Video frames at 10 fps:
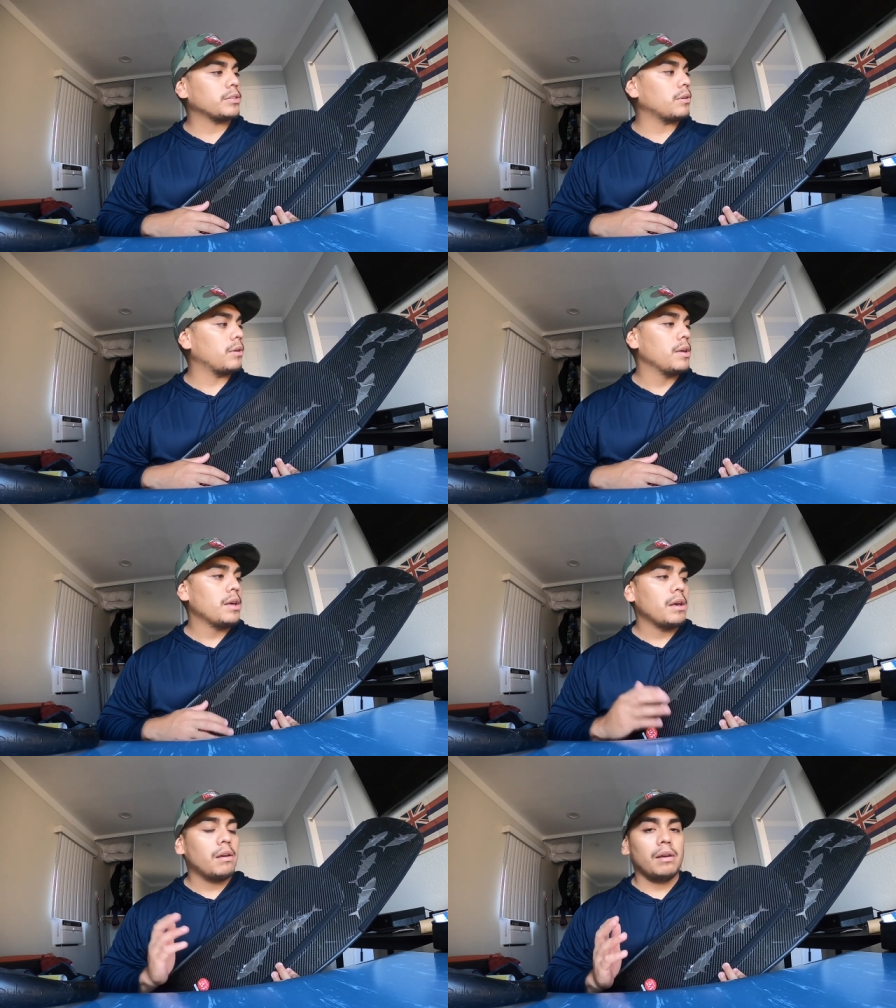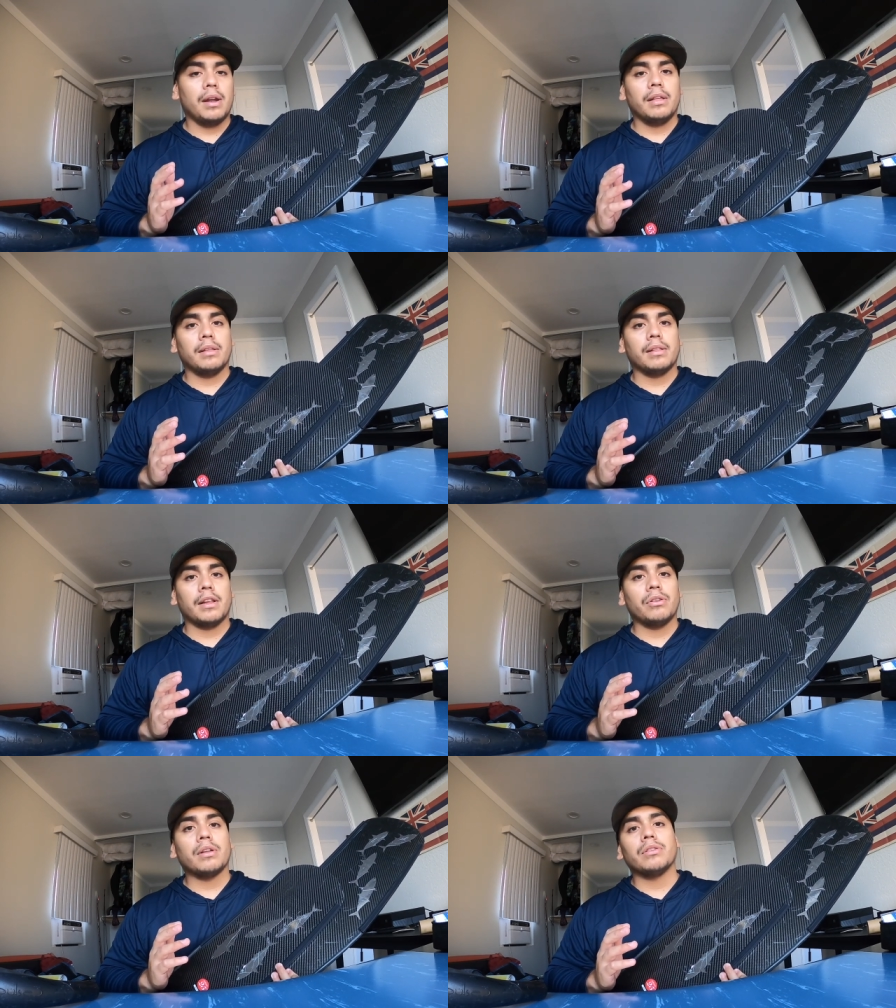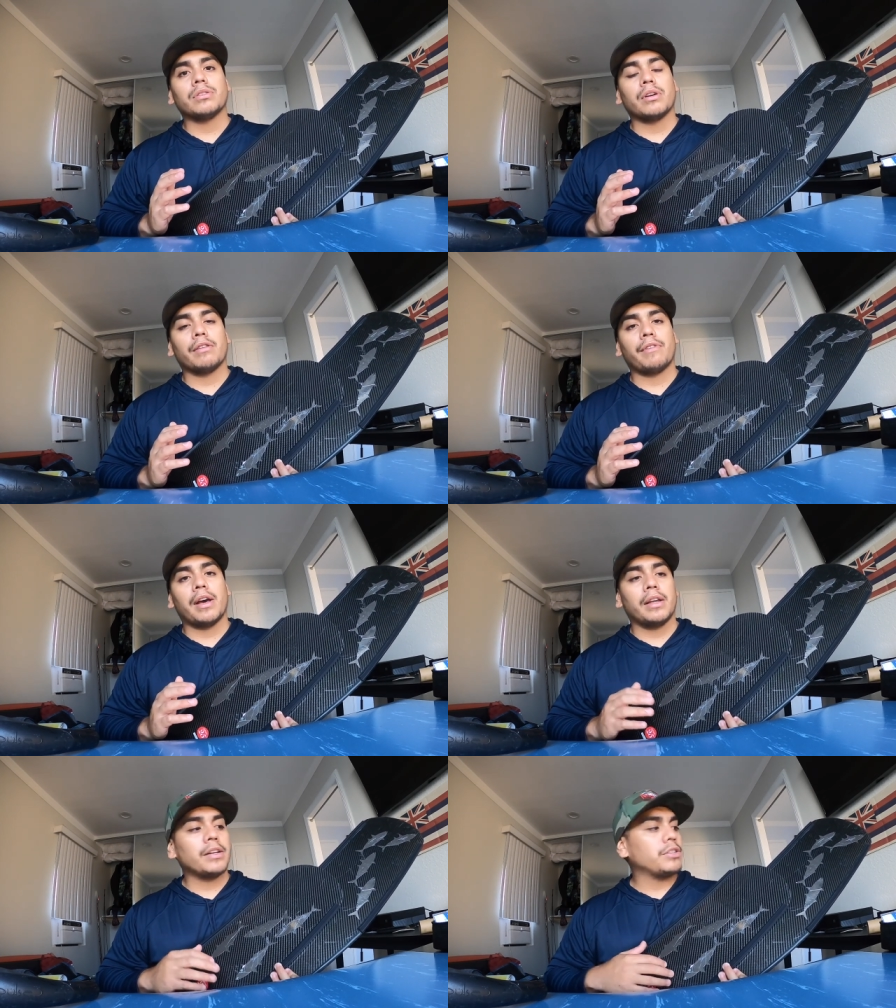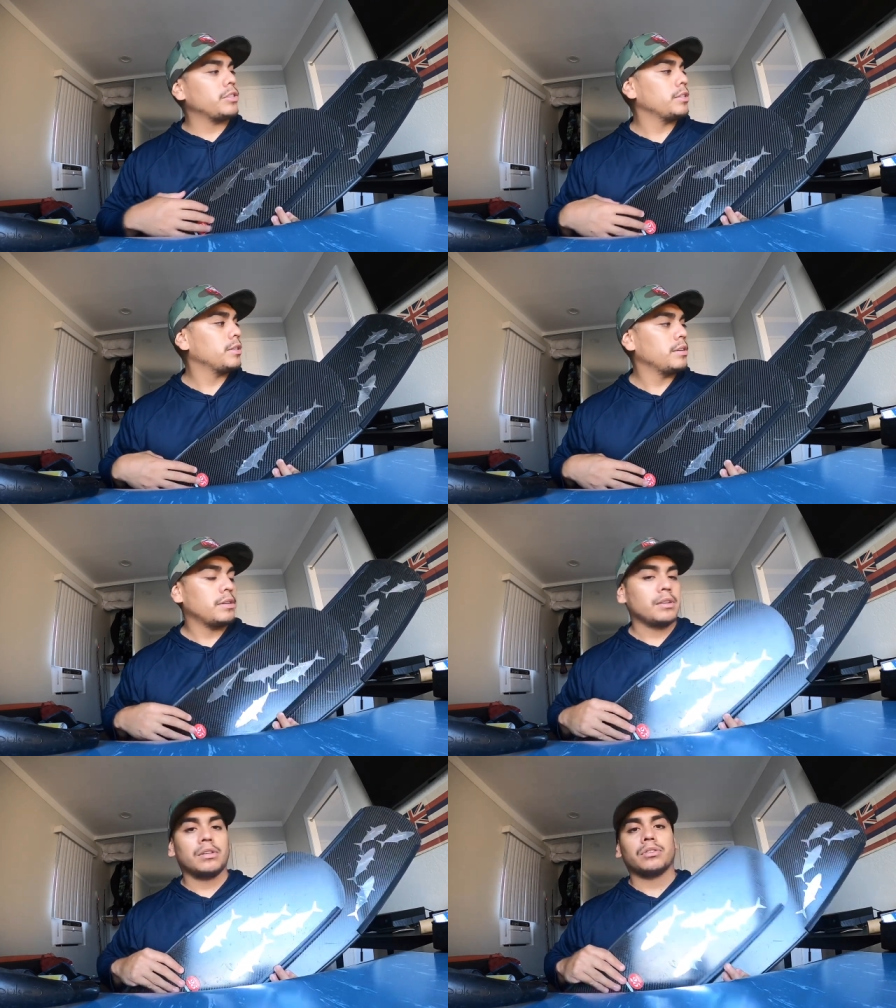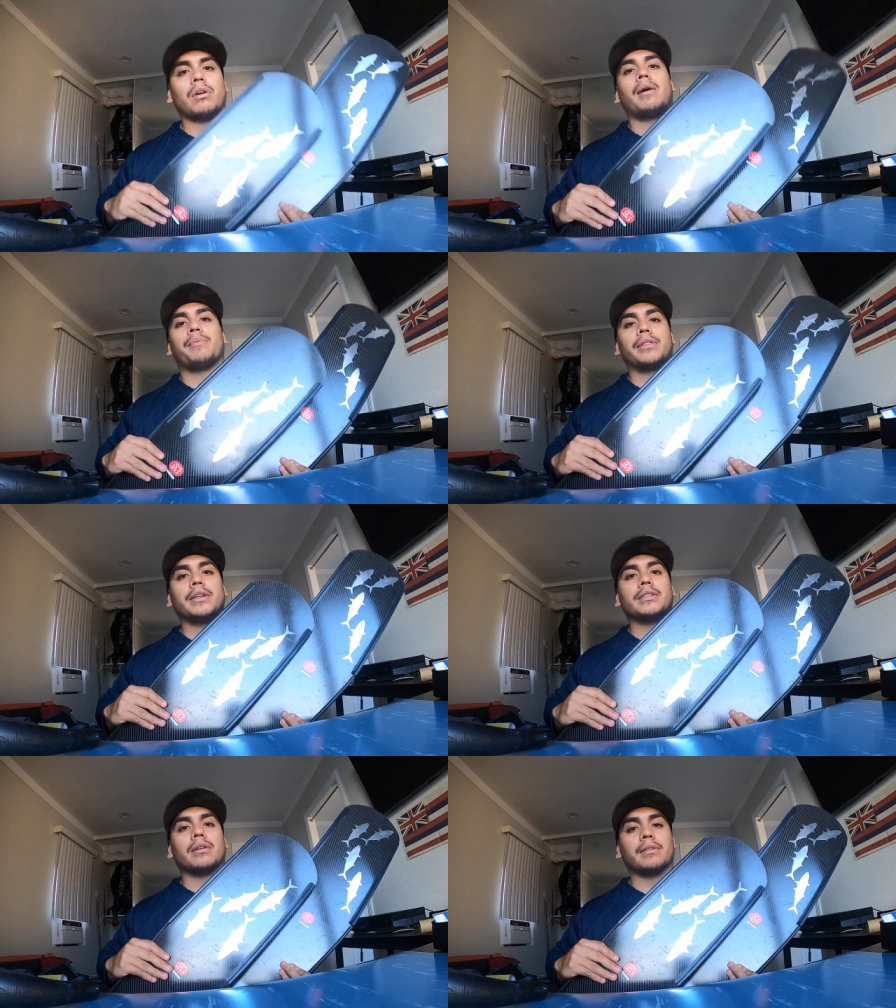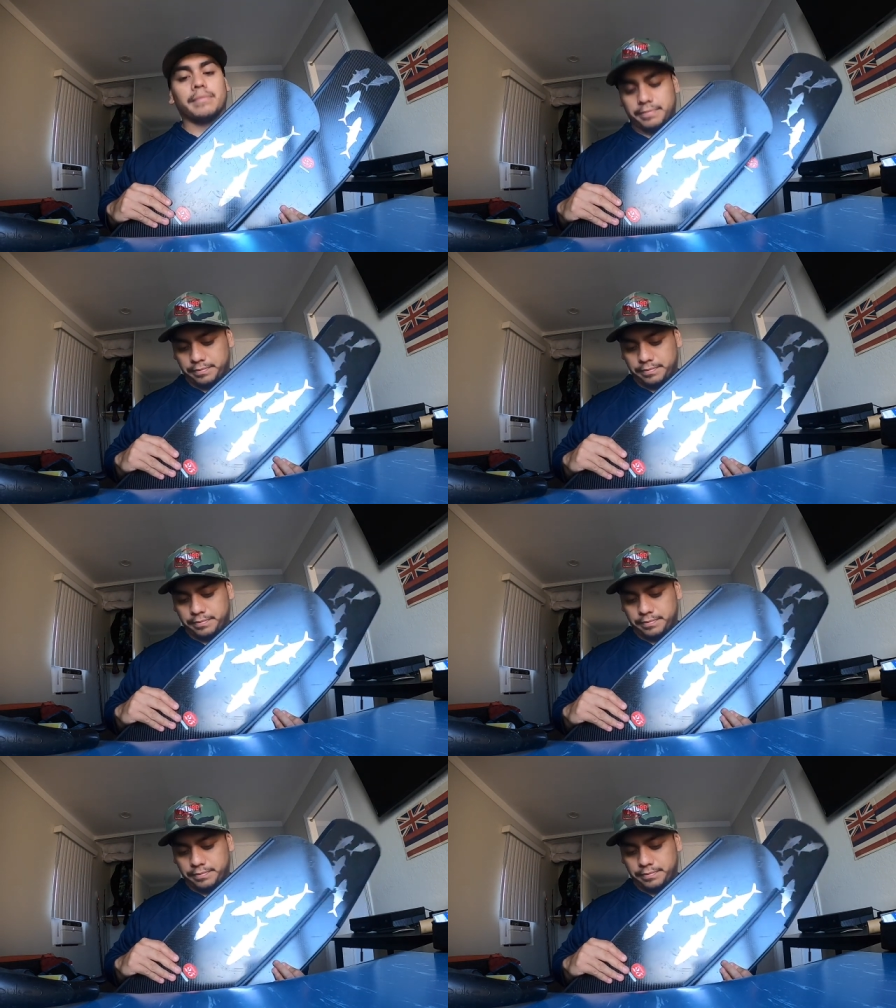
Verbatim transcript: So anything that you can use to your advantage. So I put these on.